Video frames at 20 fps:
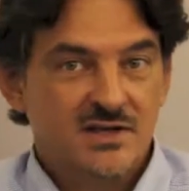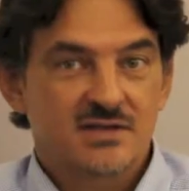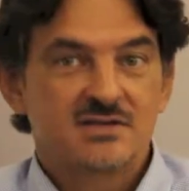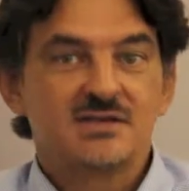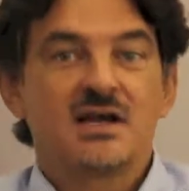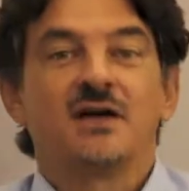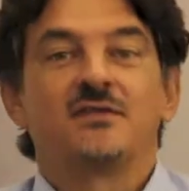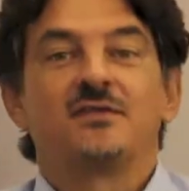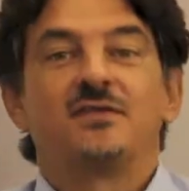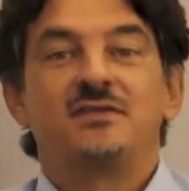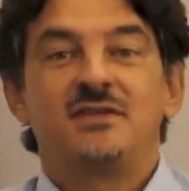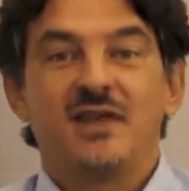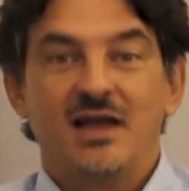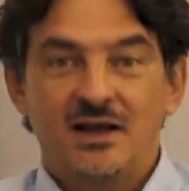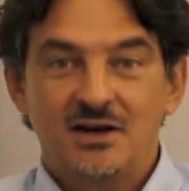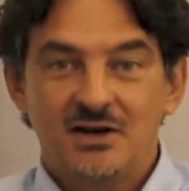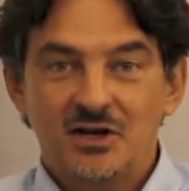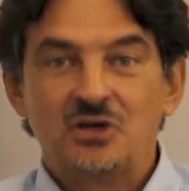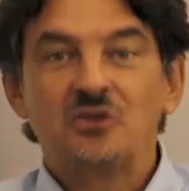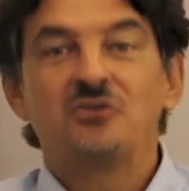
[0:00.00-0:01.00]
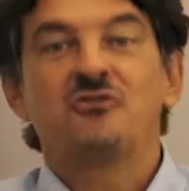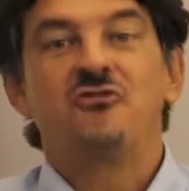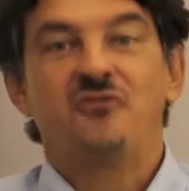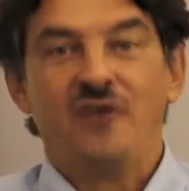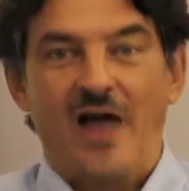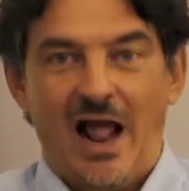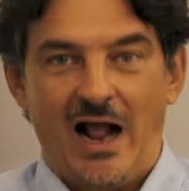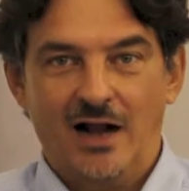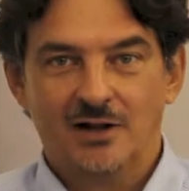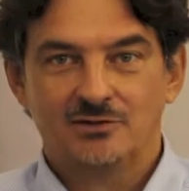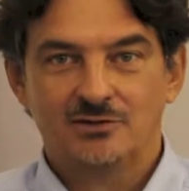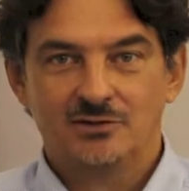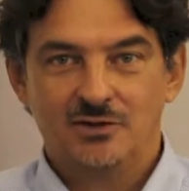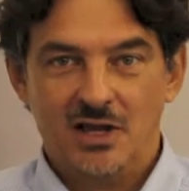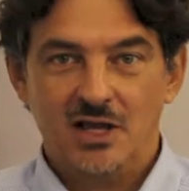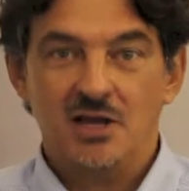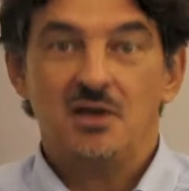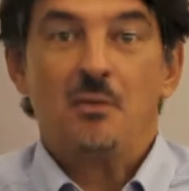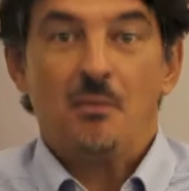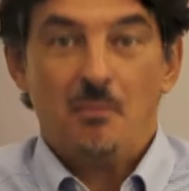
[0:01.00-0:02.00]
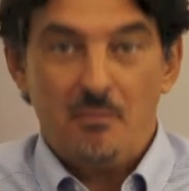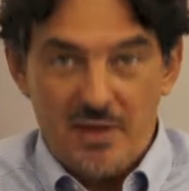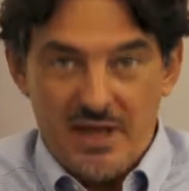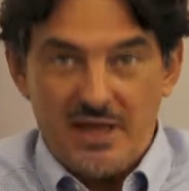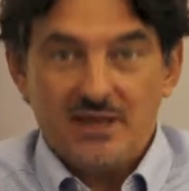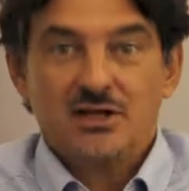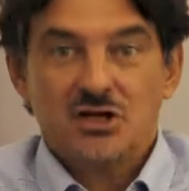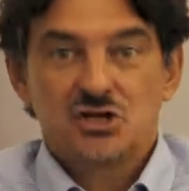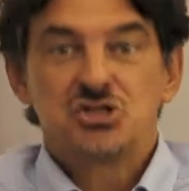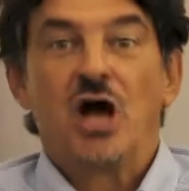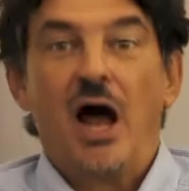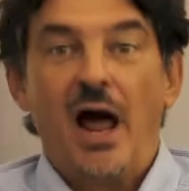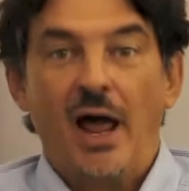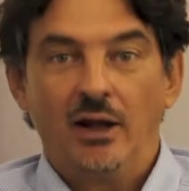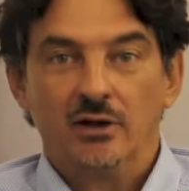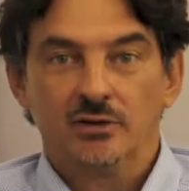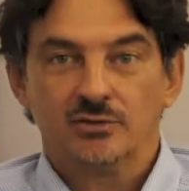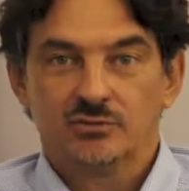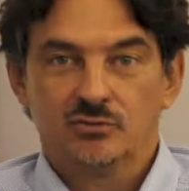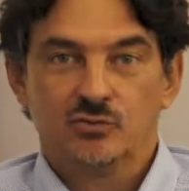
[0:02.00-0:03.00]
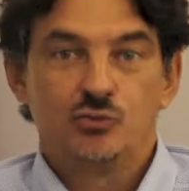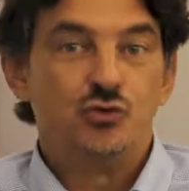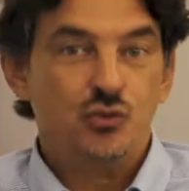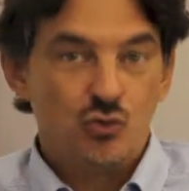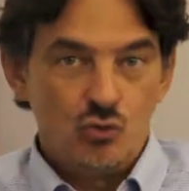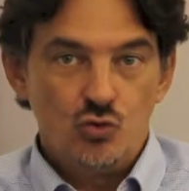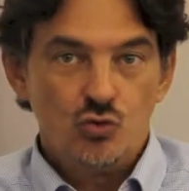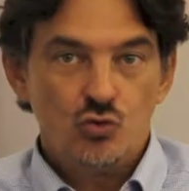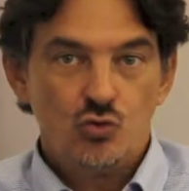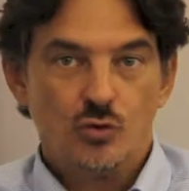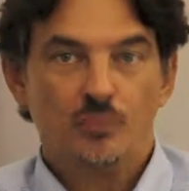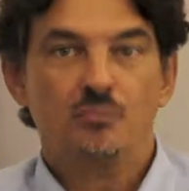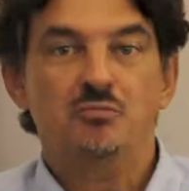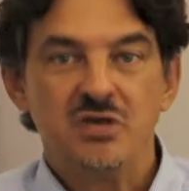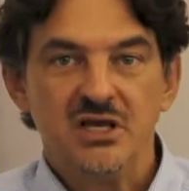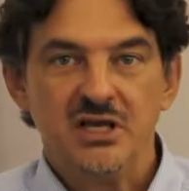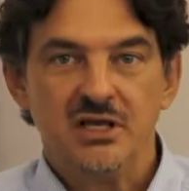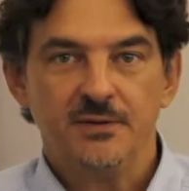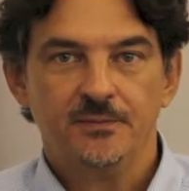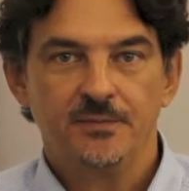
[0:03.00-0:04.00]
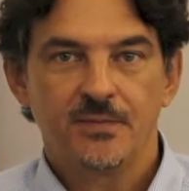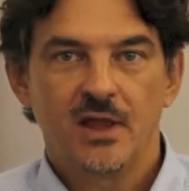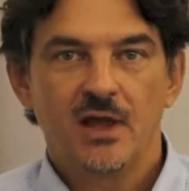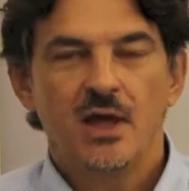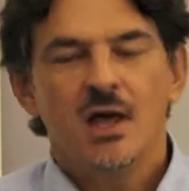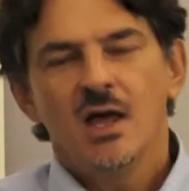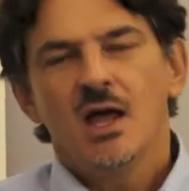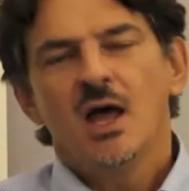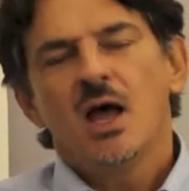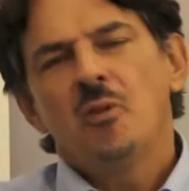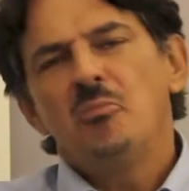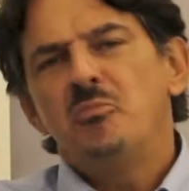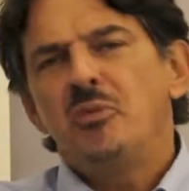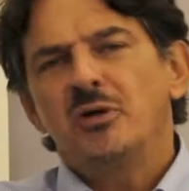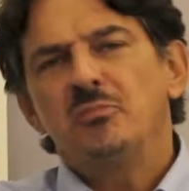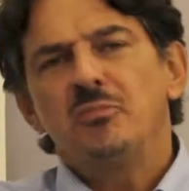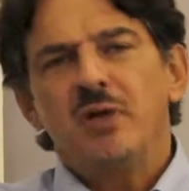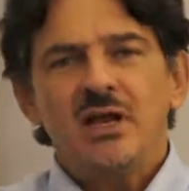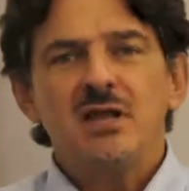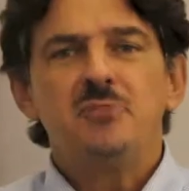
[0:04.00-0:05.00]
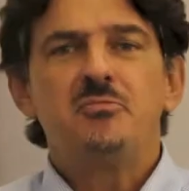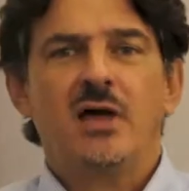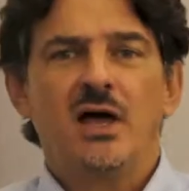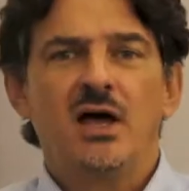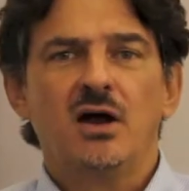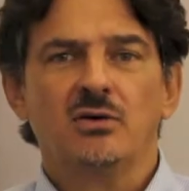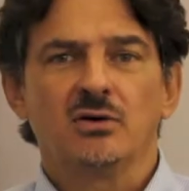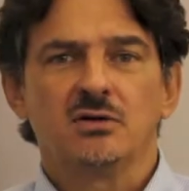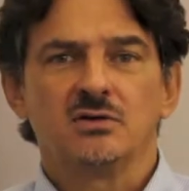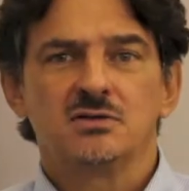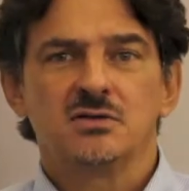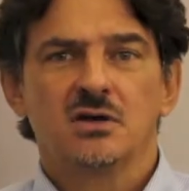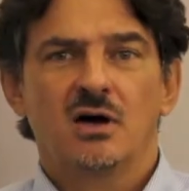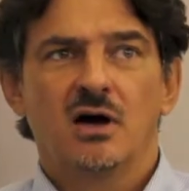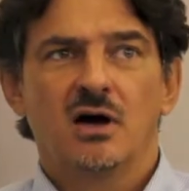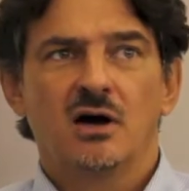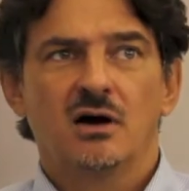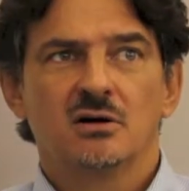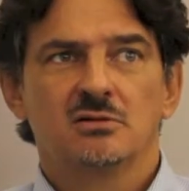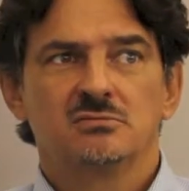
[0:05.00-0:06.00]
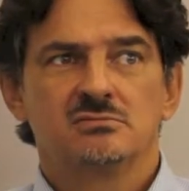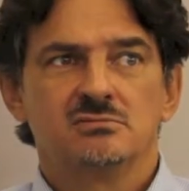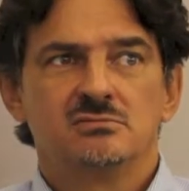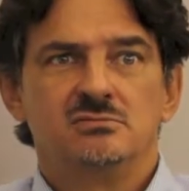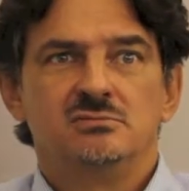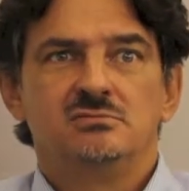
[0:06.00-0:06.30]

That's a technical fact. They made a child, you, me. But many parents are,